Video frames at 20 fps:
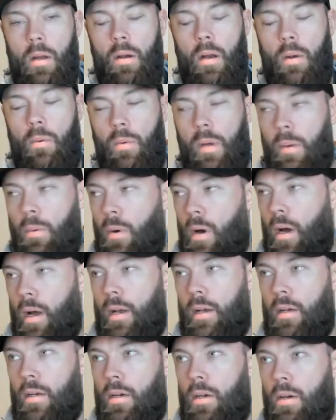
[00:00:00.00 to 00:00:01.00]
And we
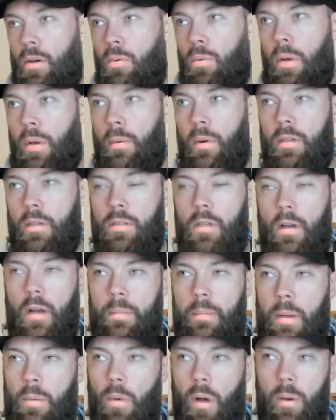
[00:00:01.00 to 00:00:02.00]
want stuff.
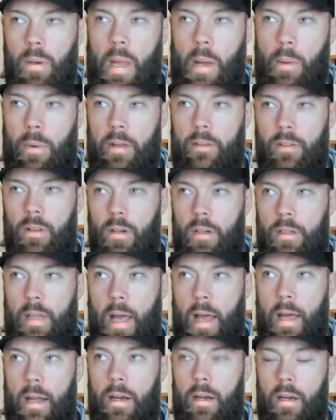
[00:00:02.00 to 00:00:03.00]
One that we've looked
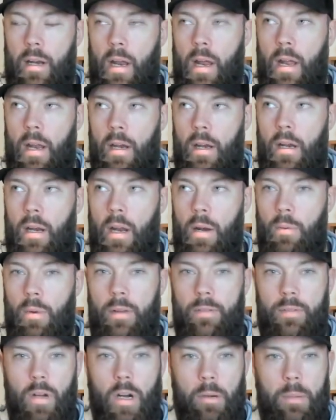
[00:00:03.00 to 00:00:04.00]
at and
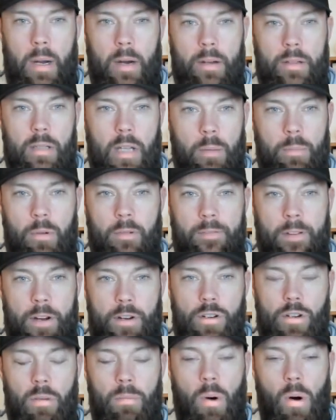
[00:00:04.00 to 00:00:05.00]
we've talked about is like
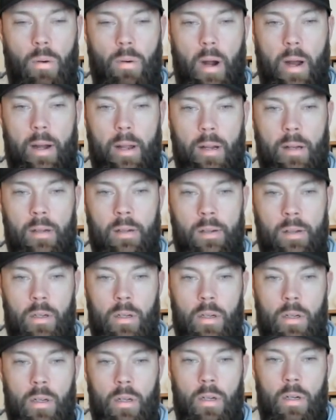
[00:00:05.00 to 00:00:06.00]
professional bull riding.
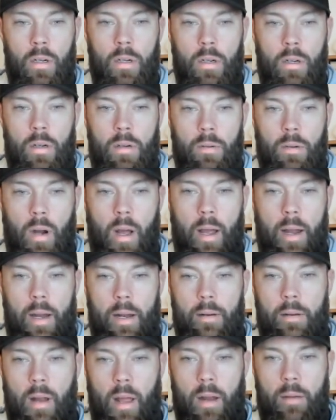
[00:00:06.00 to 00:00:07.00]
Yeah. Right.
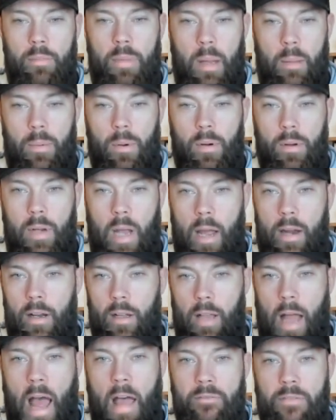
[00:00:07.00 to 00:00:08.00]
And people kind
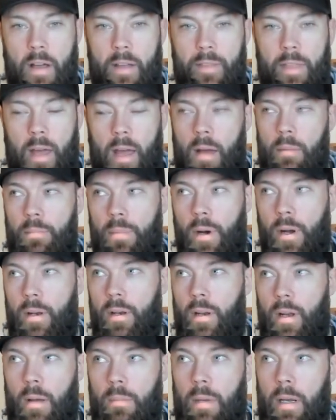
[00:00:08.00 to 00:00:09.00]
of laugh at that, but
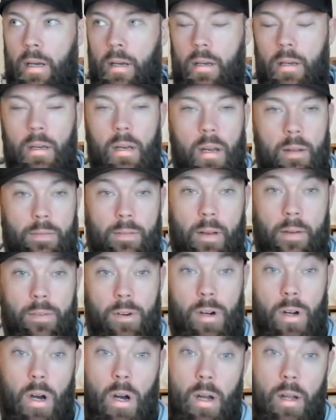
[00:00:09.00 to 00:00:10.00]
if you
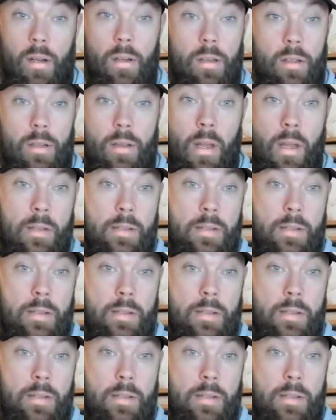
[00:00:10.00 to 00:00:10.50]
ever gone, they